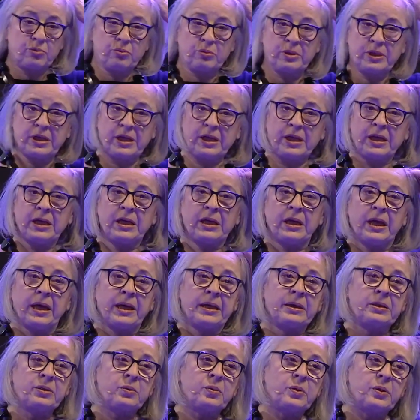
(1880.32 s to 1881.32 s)
Re
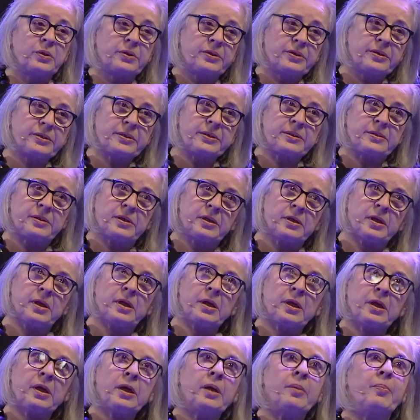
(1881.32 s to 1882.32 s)
headquarters
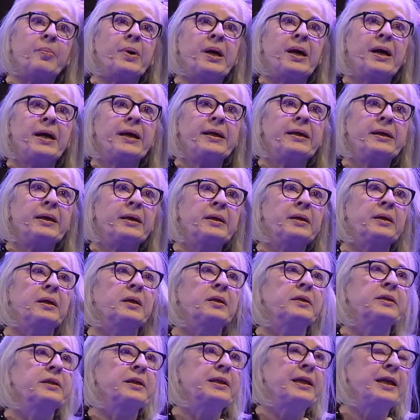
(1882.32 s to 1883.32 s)
by
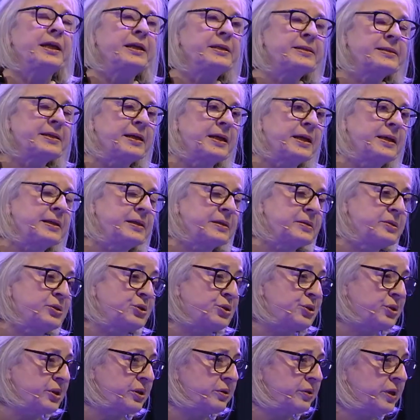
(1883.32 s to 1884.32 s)
the lakeside in
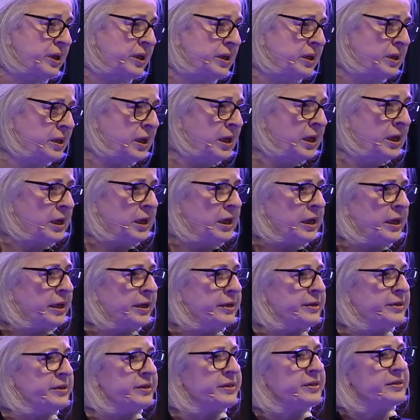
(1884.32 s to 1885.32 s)
Zurich.
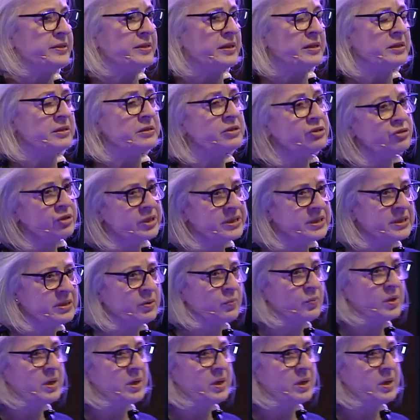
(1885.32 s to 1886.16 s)
And this is an interesting